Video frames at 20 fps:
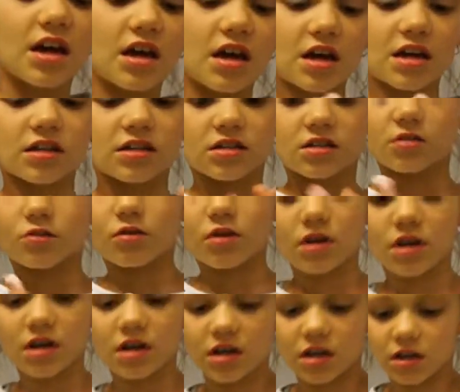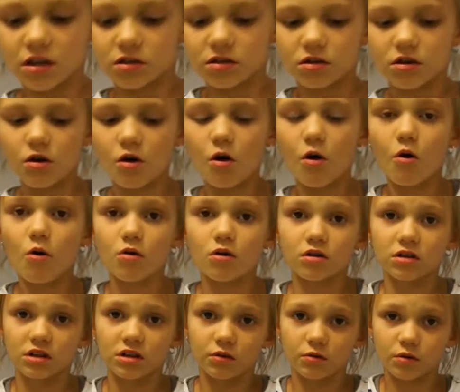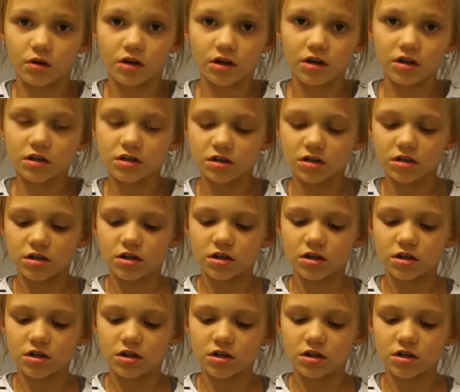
into it, and it totally works.